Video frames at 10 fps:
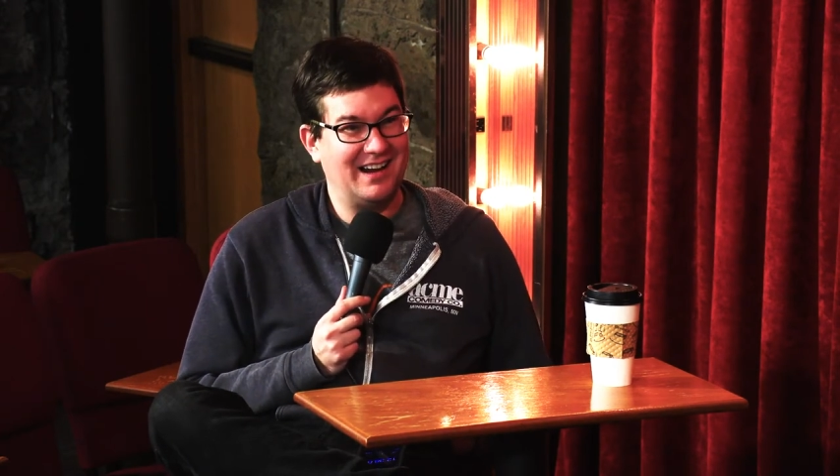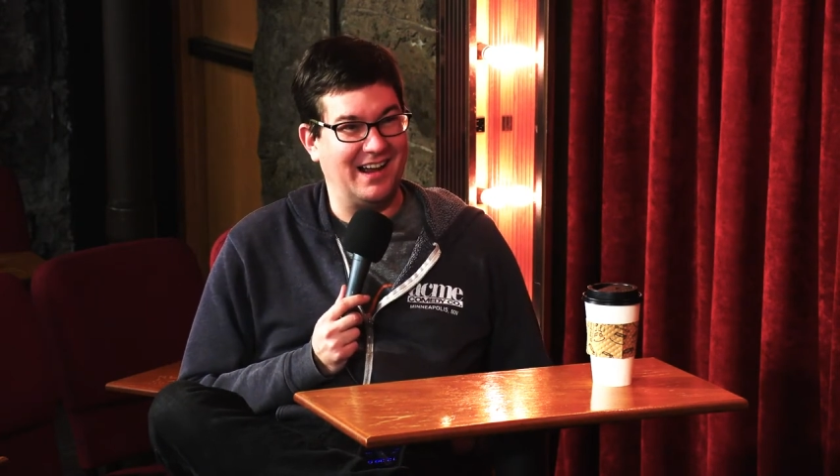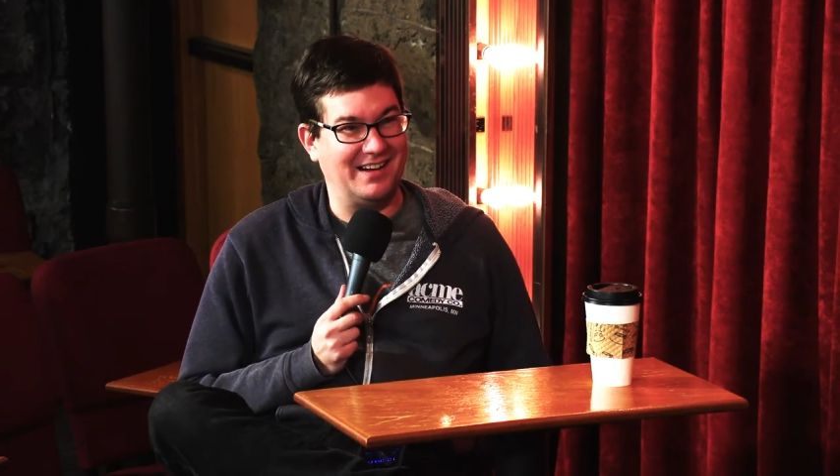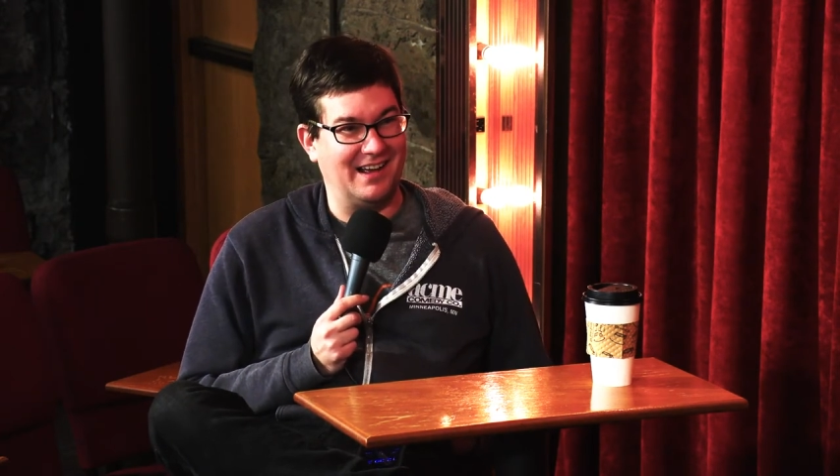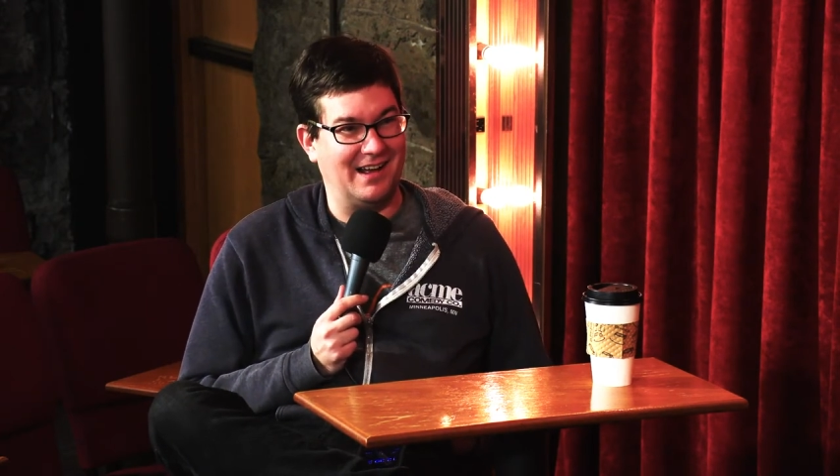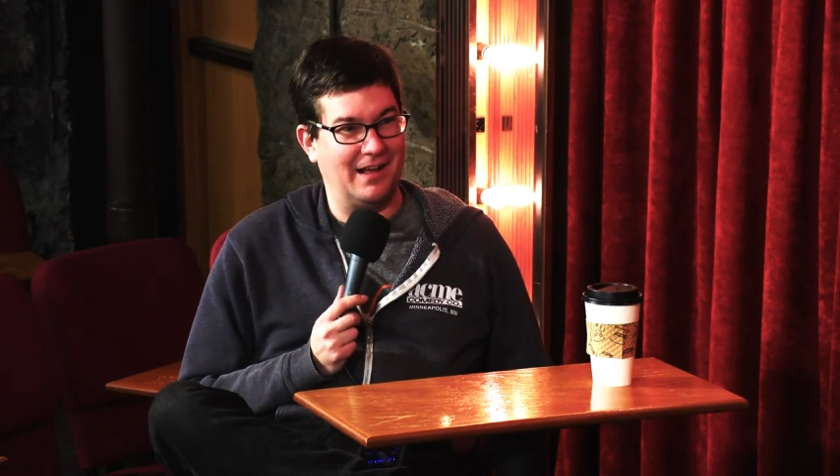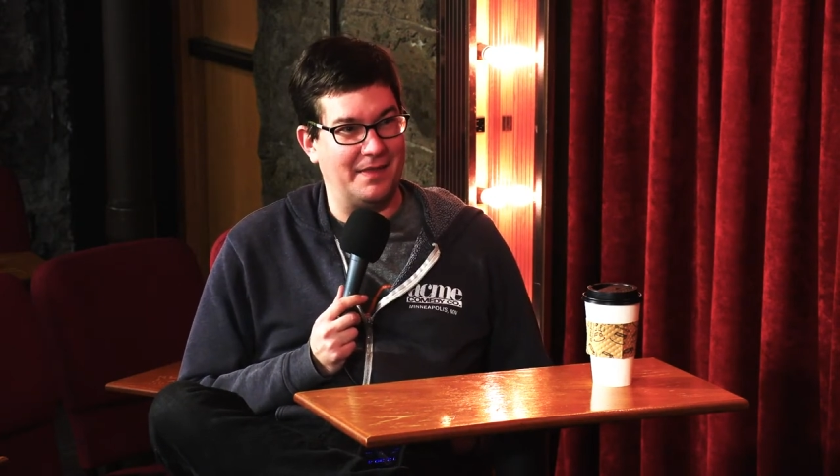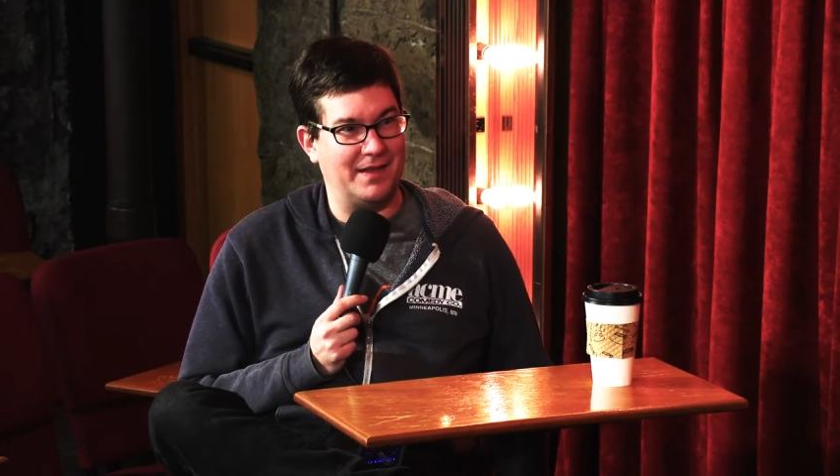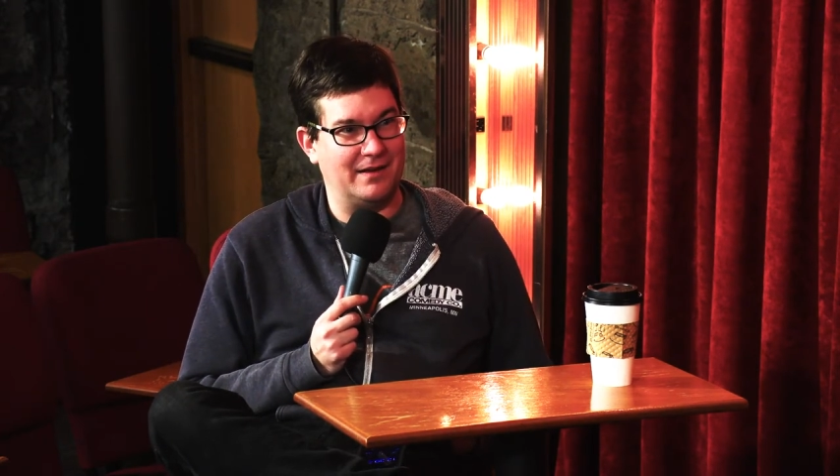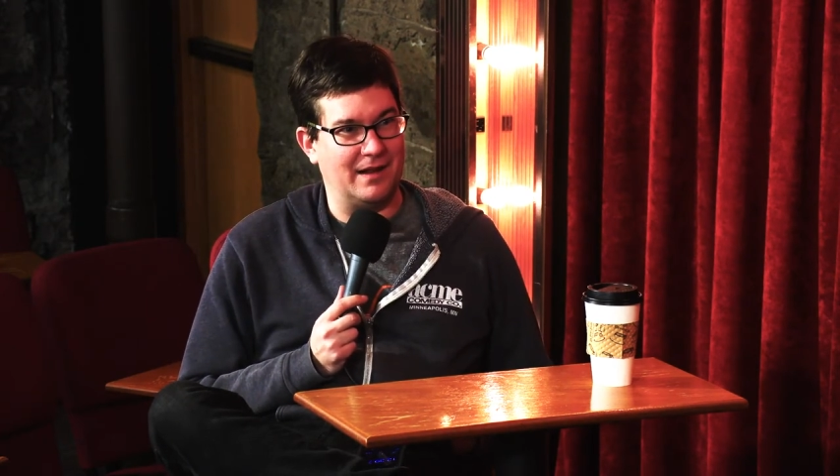And uh,
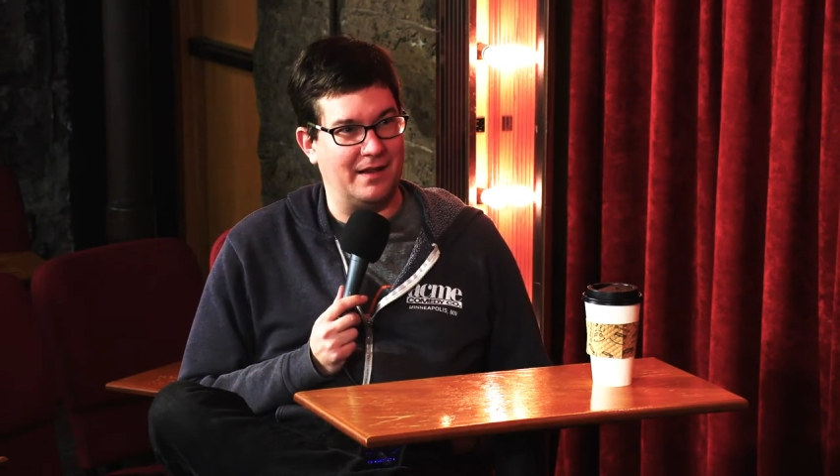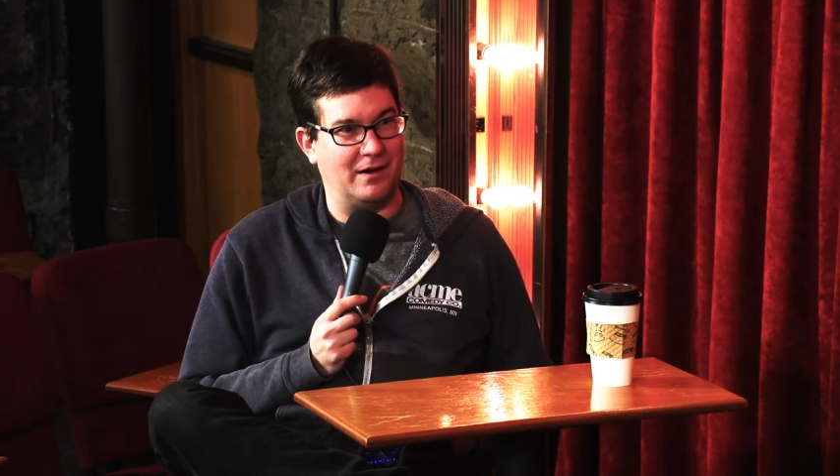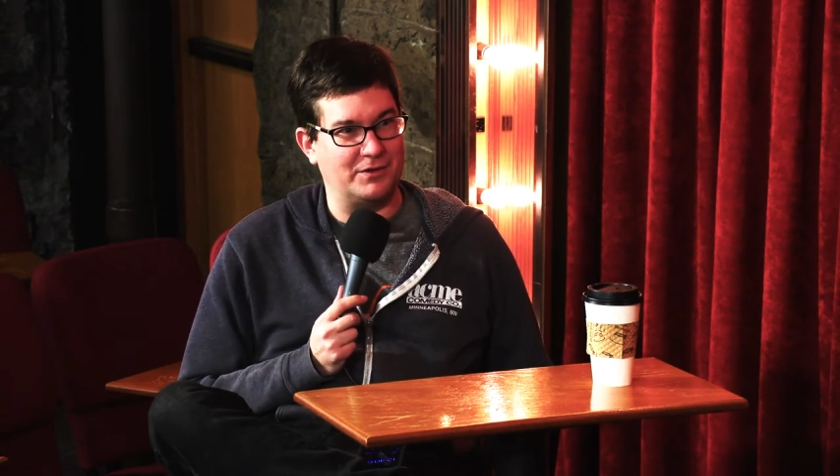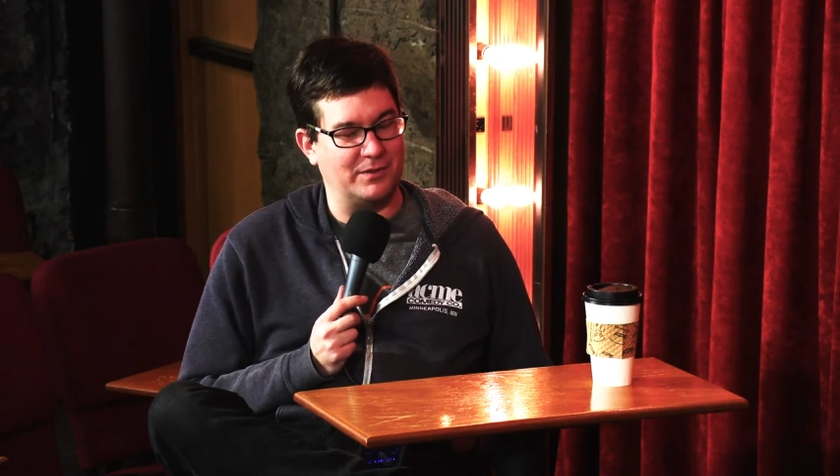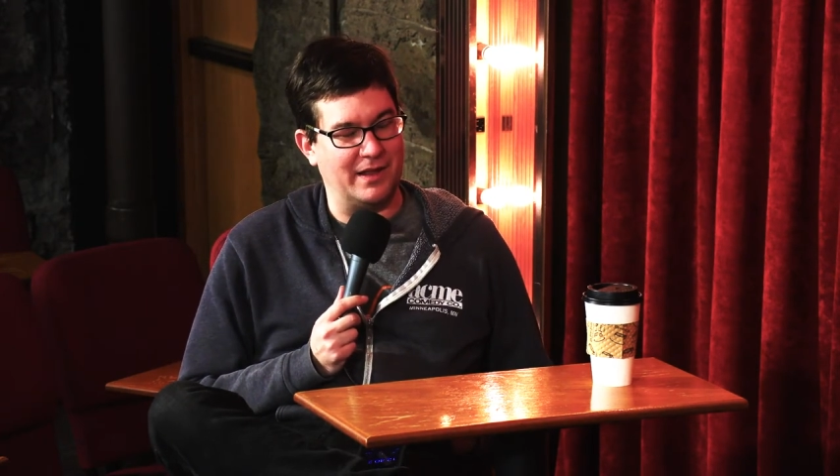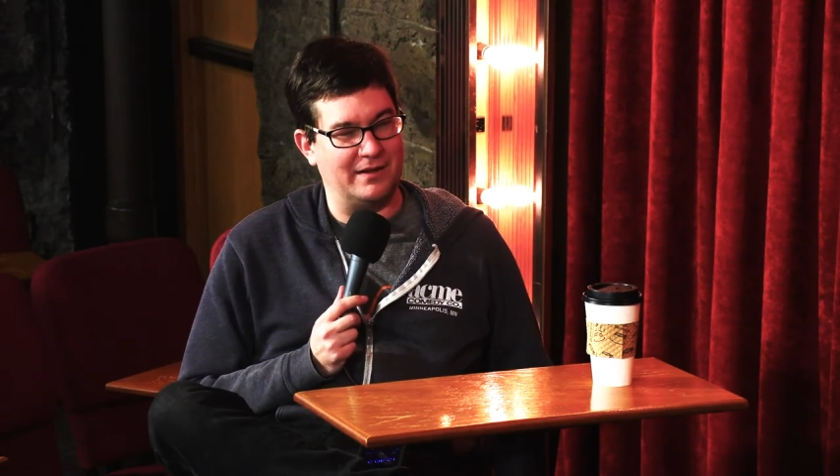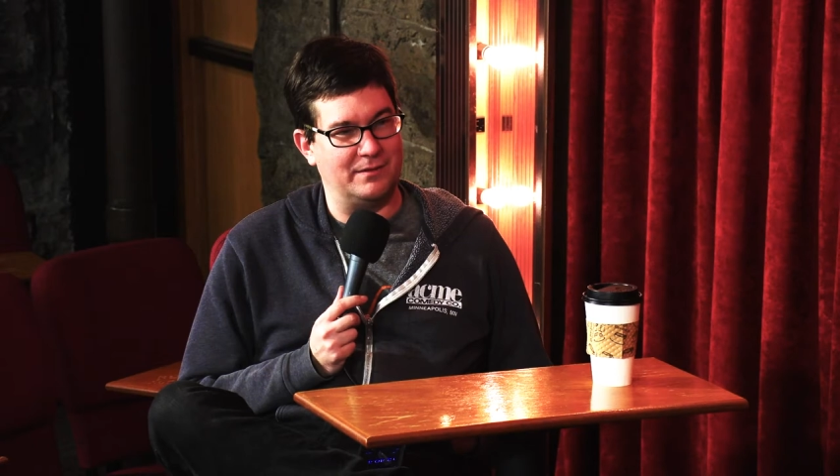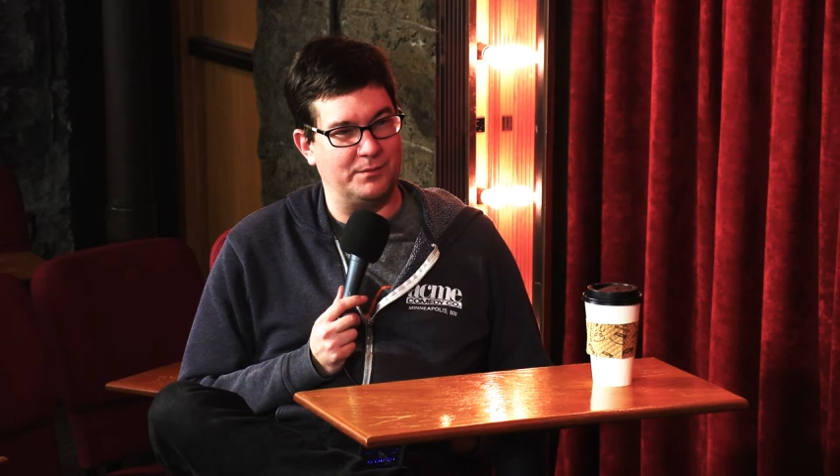and then and also that